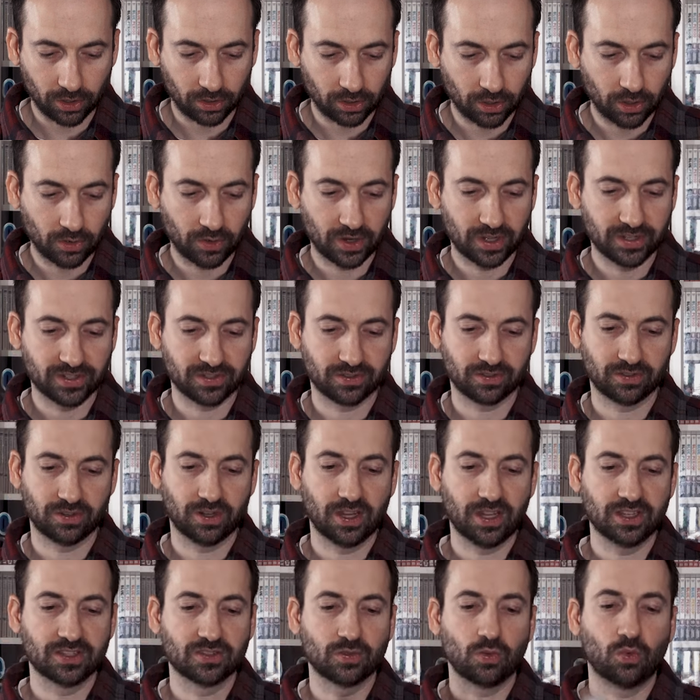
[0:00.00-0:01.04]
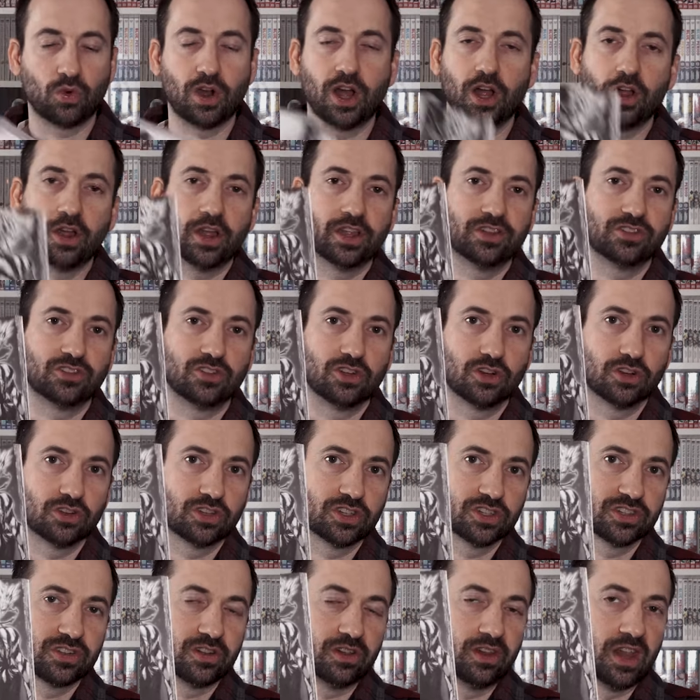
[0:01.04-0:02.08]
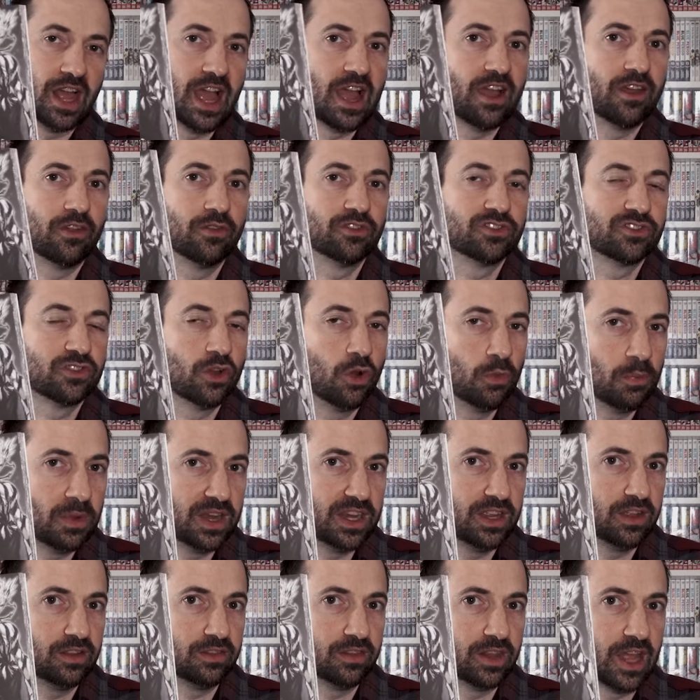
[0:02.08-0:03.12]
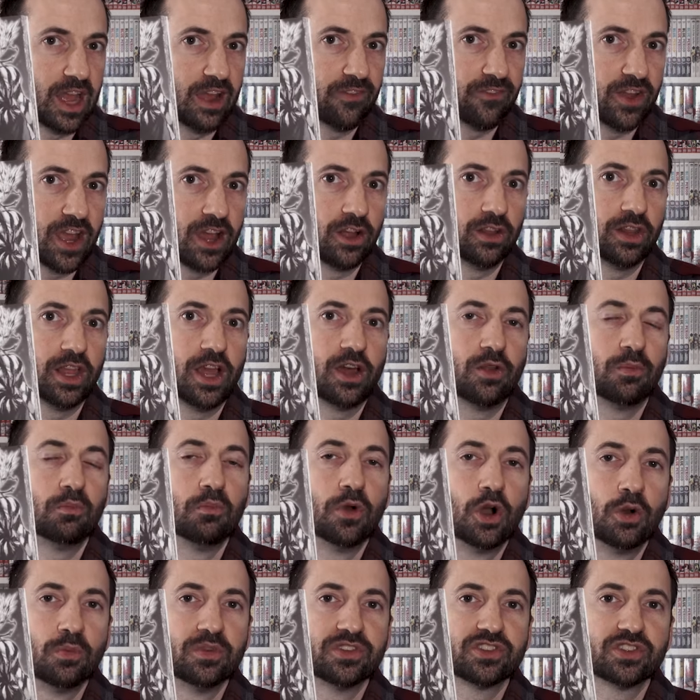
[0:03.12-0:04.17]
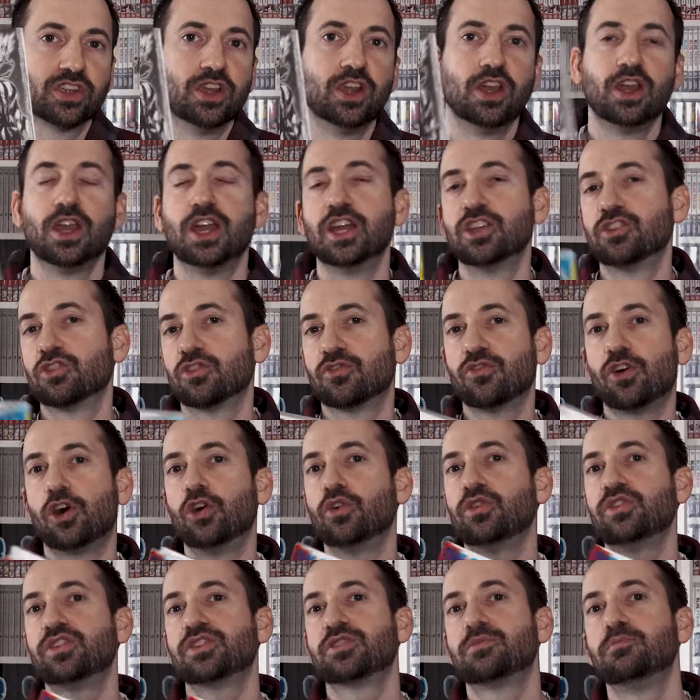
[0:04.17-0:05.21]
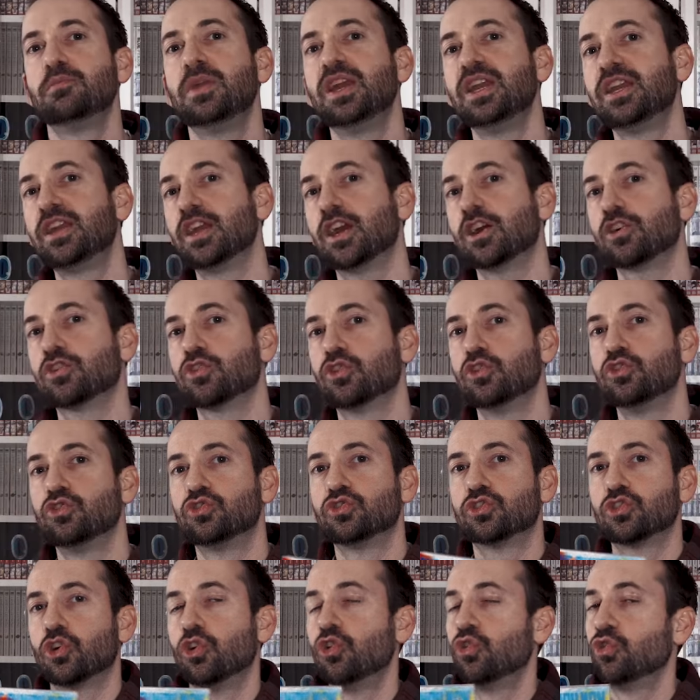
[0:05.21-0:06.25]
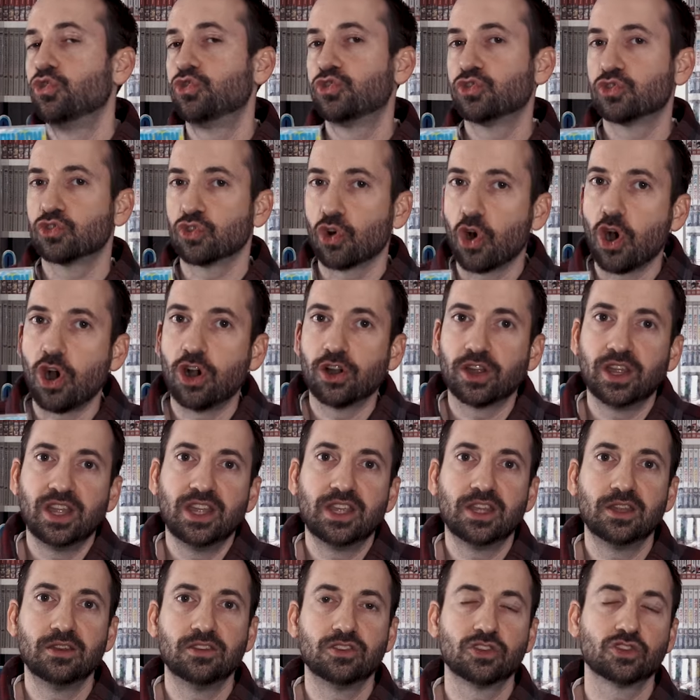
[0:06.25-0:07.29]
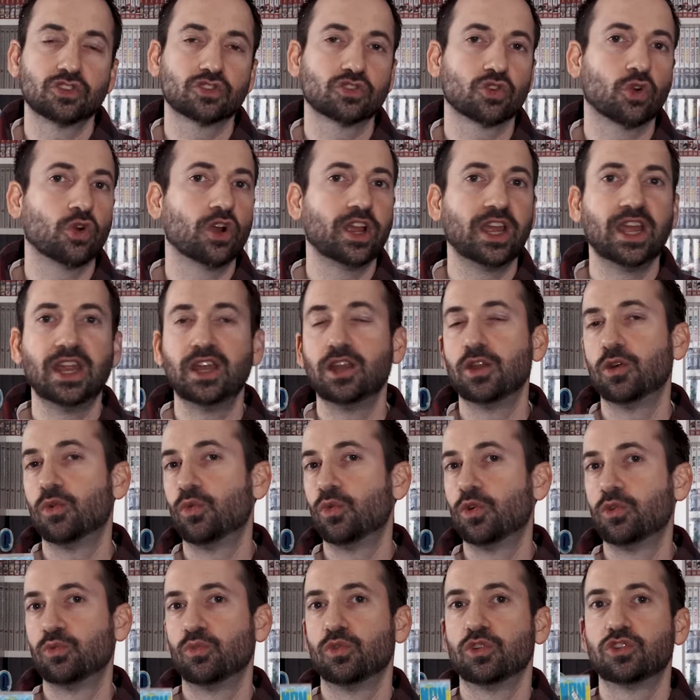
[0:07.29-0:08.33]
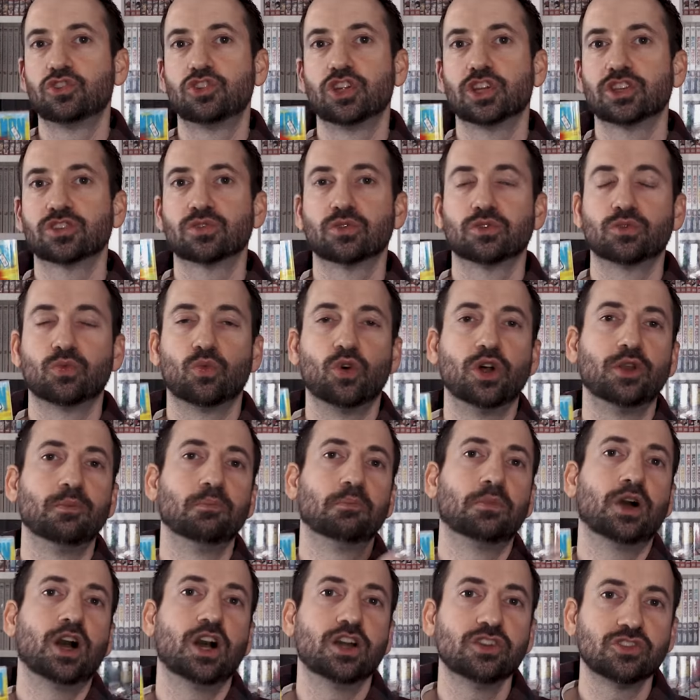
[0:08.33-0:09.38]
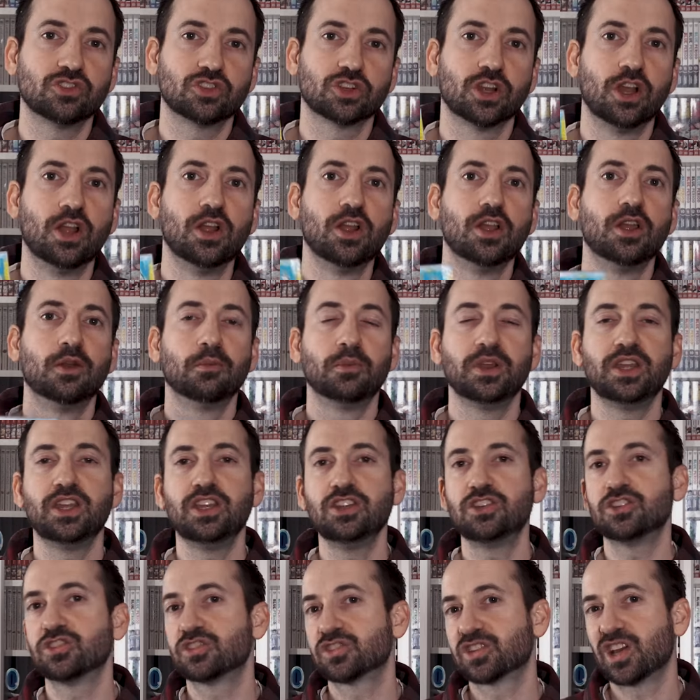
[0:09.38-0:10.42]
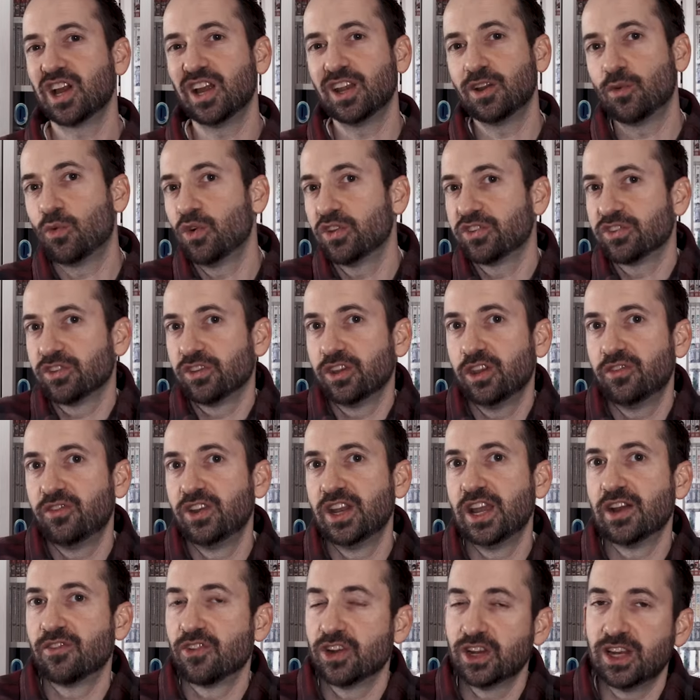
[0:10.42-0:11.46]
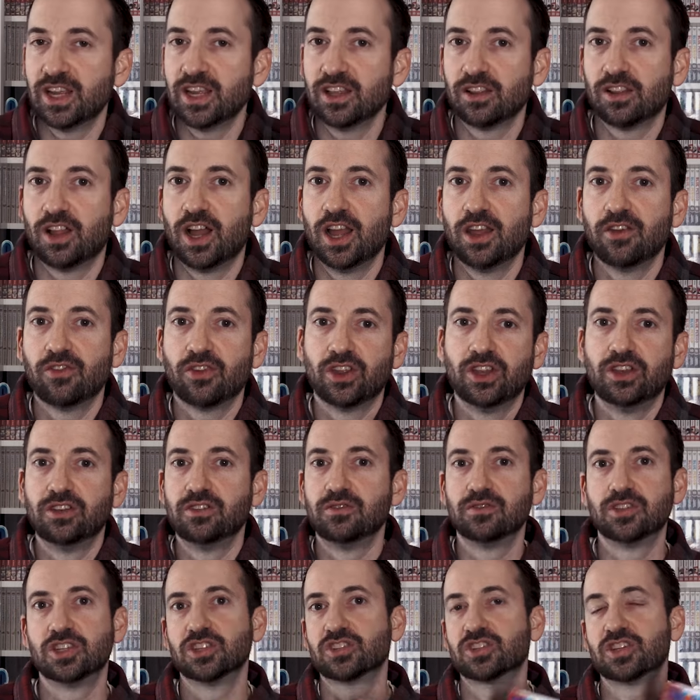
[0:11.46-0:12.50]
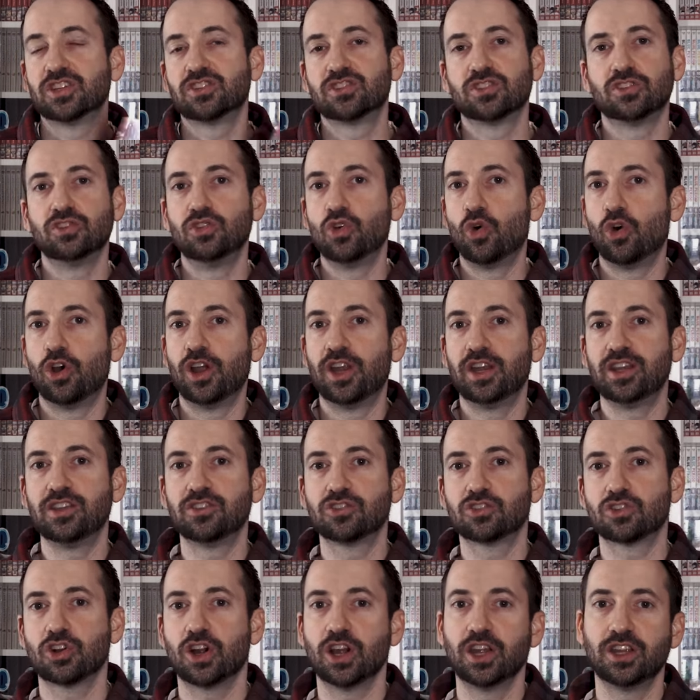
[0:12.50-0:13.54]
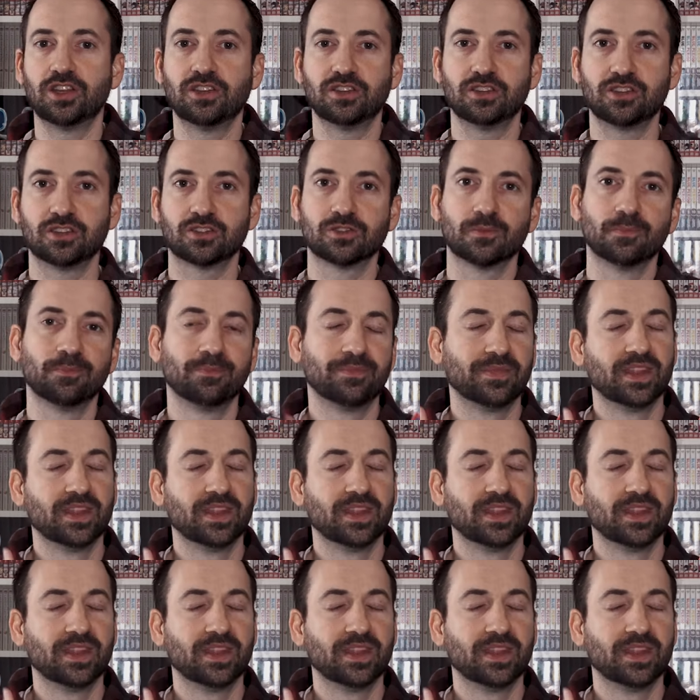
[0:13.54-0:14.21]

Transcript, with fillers: alone as as well as you're just laugh so many laugh out loud moments as you're following this main character who's so strong he can destroy anyone with just with one punch but he just kind of wants to live an everyday life and just gets annoyed and he's trying to just